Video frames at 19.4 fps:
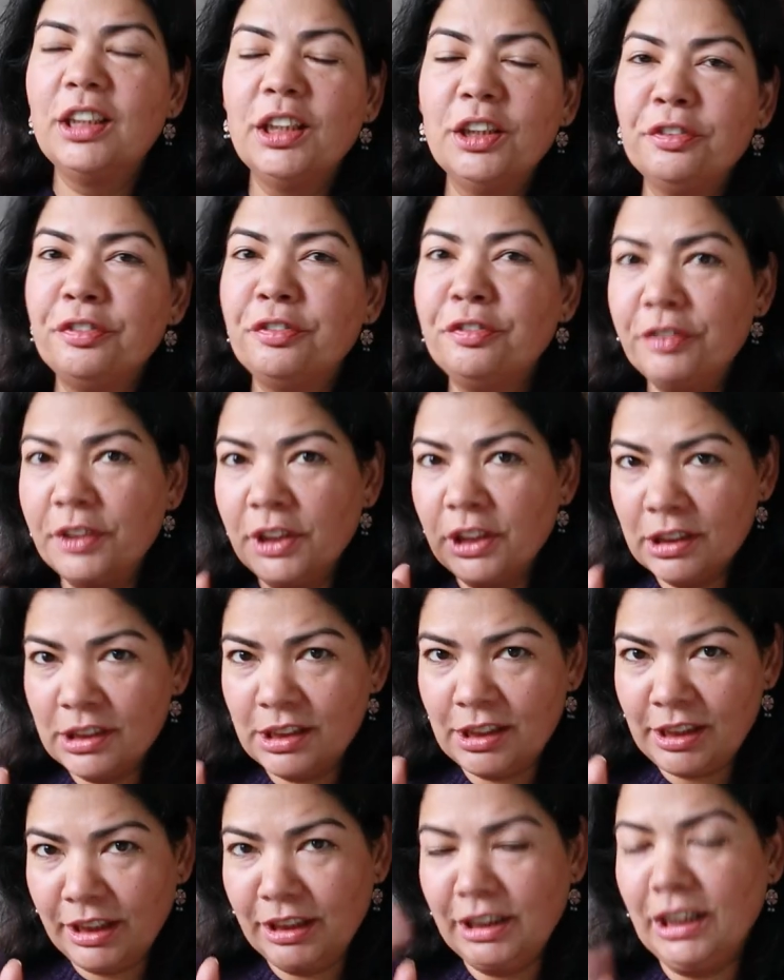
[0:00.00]
The
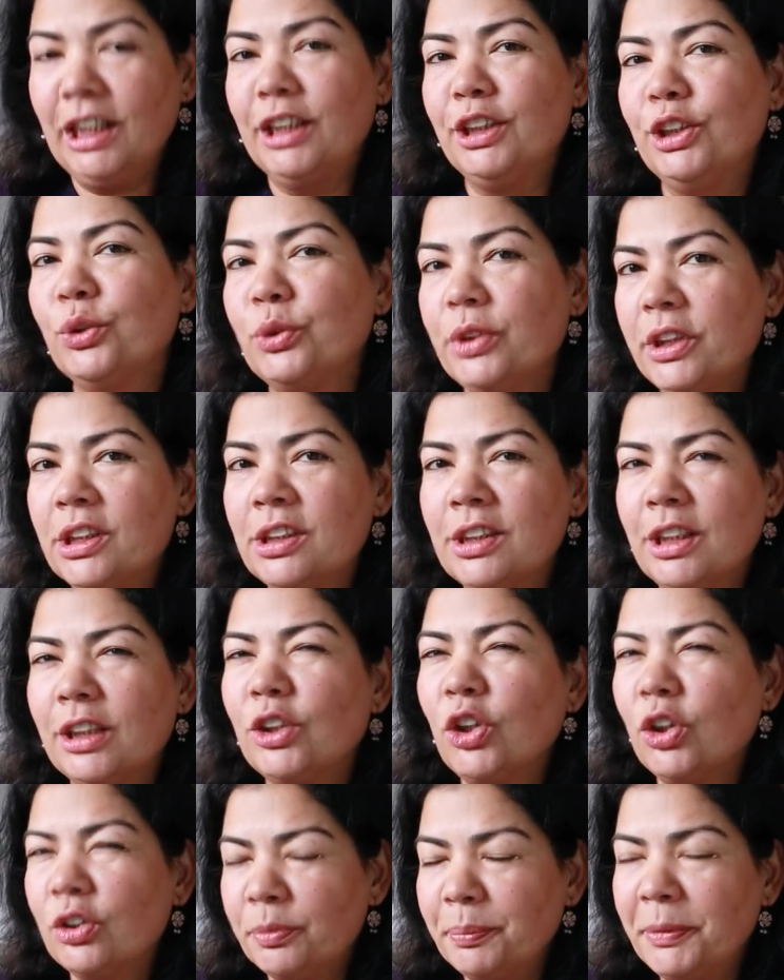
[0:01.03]
first thing that I noticed that
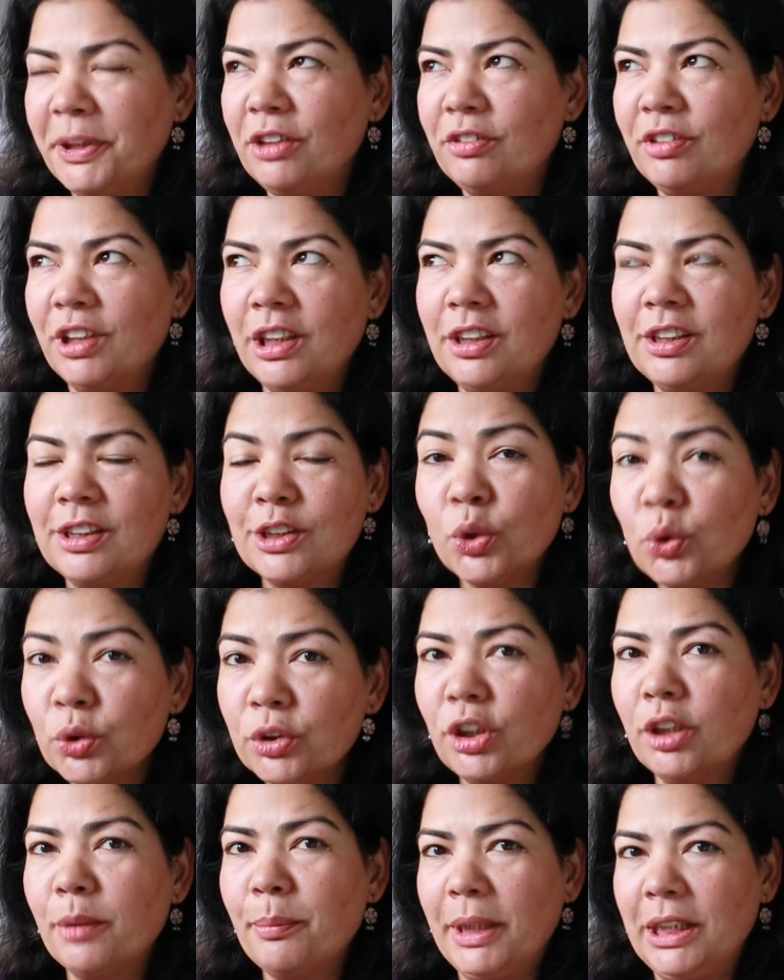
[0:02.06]
got me really
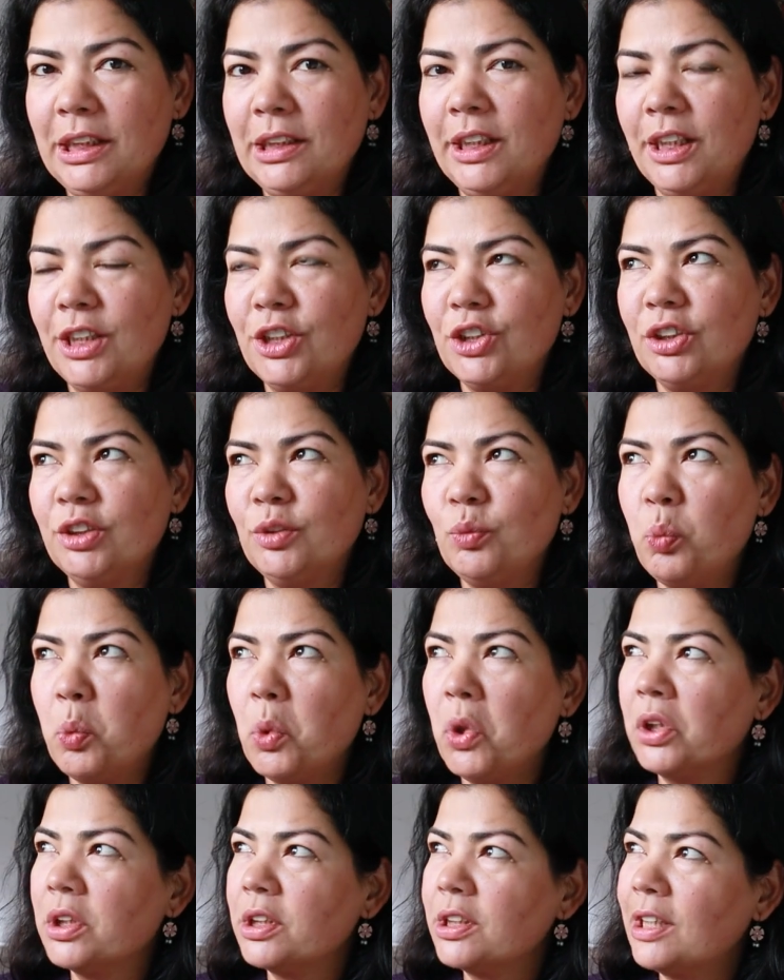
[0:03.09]
sold on a meditation
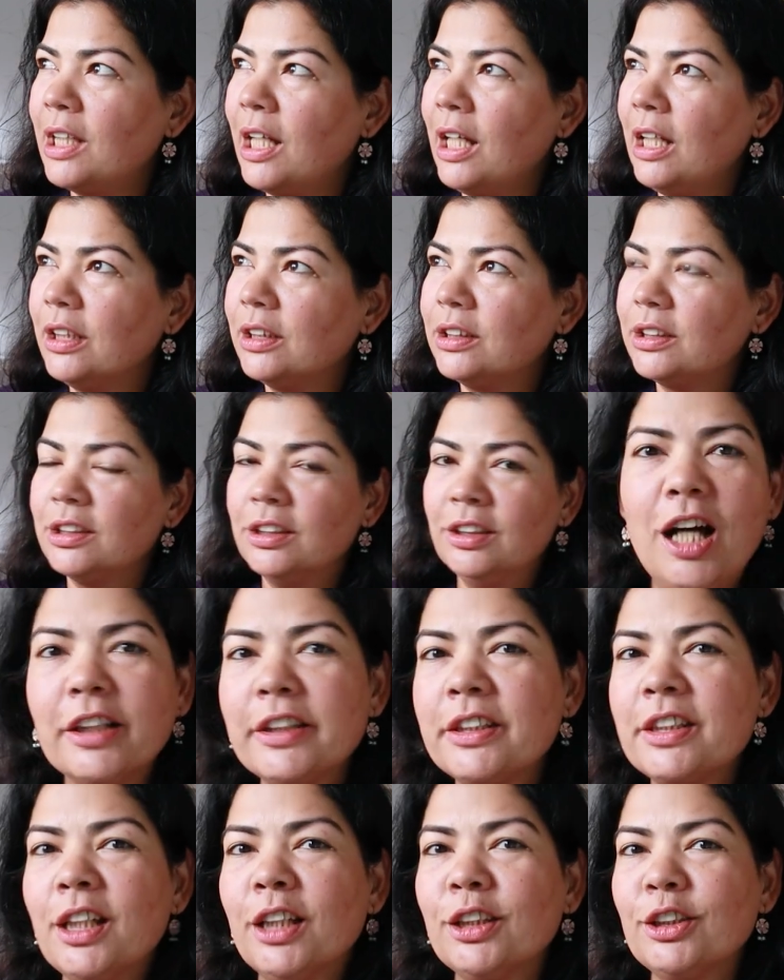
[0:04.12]
was that
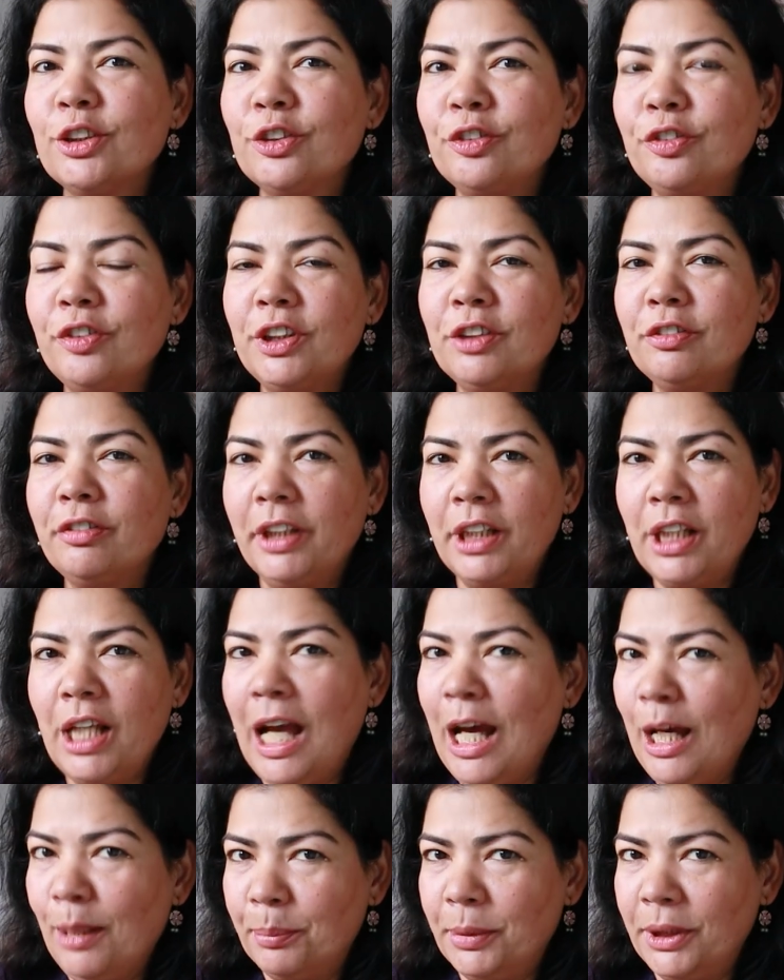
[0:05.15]
I started to feel very
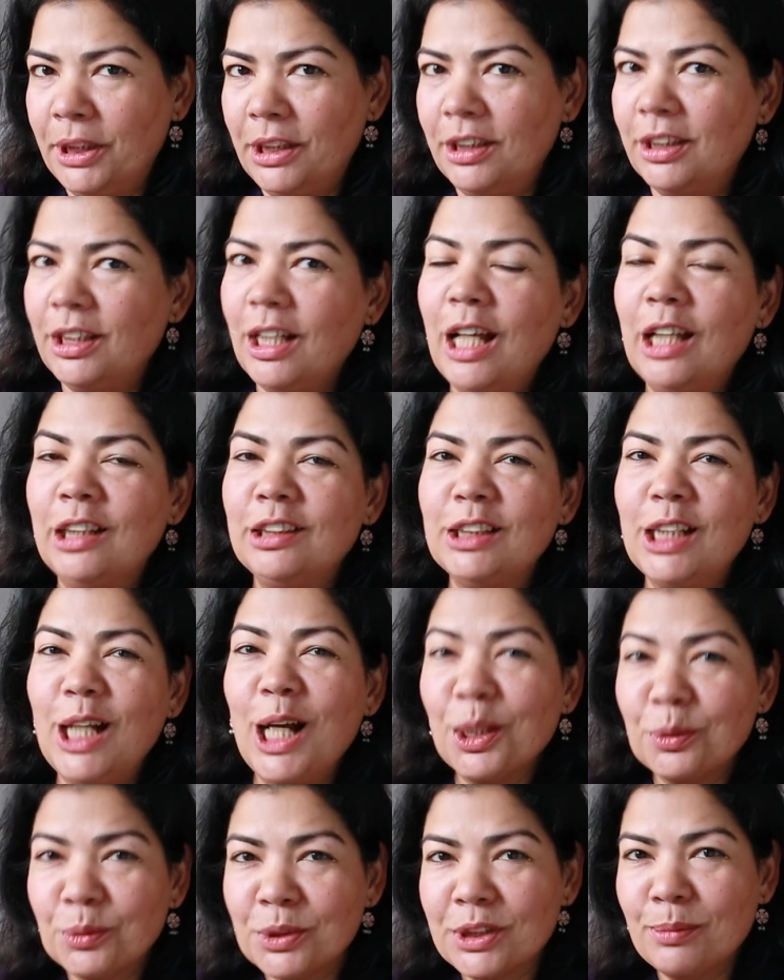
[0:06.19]
happy, and
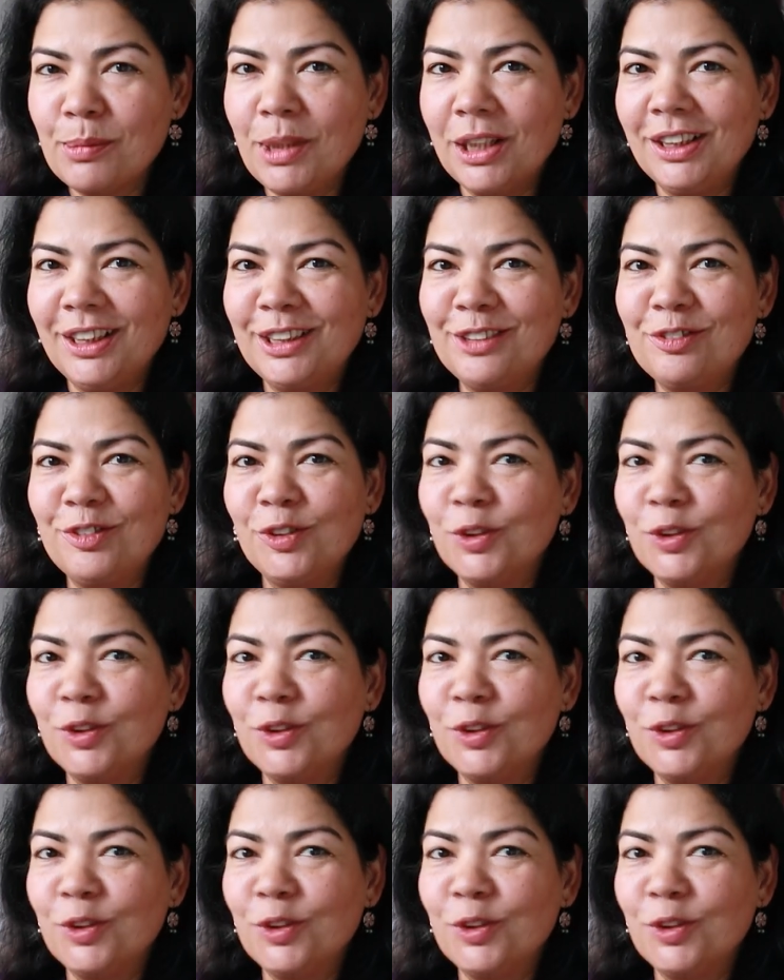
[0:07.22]
I was smiling